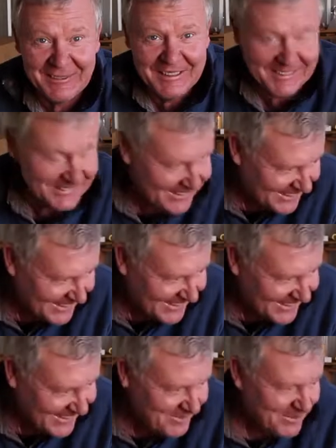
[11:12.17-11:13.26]
I mean,
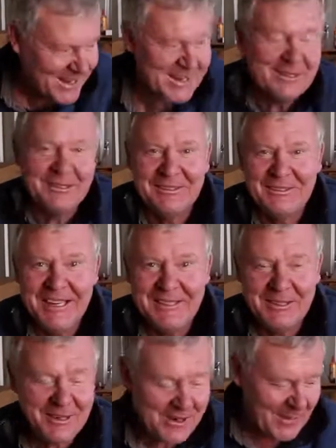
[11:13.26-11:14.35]
it's pretty good.
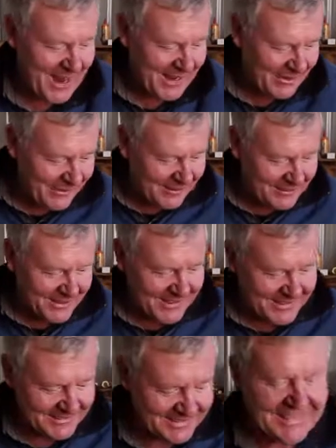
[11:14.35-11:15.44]
It's not a bad life,
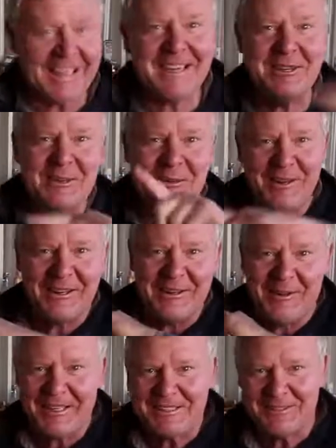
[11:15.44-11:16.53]
really. Thank you very
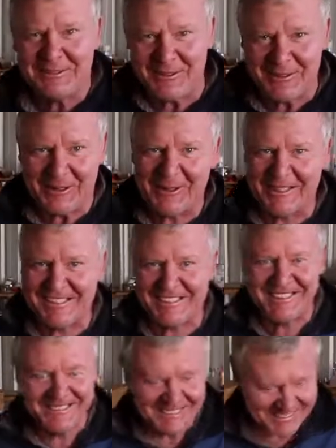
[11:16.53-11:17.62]
much, all you
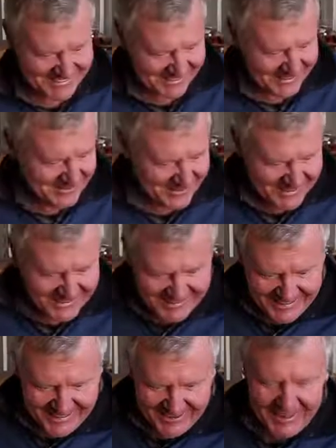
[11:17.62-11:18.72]
guys. Because I've
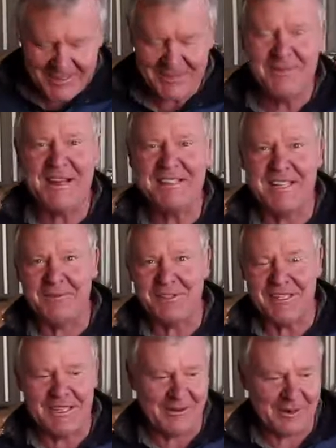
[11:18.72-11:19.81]
had some messed up
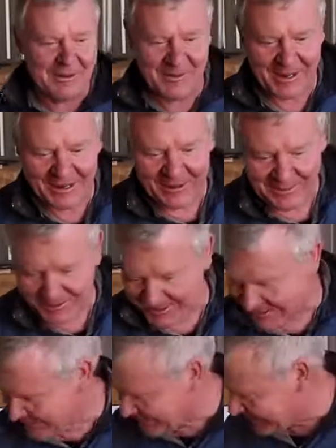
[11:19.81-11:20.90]
shit go on in my
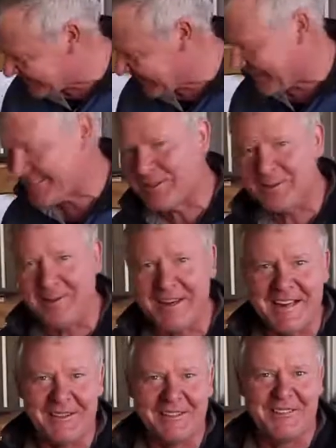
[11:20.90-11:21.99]
life. This is actually good
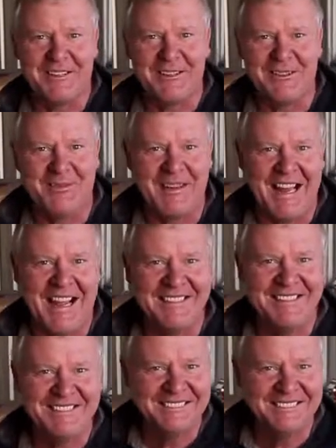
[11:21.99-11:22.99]
fun to have something to do with me, lad.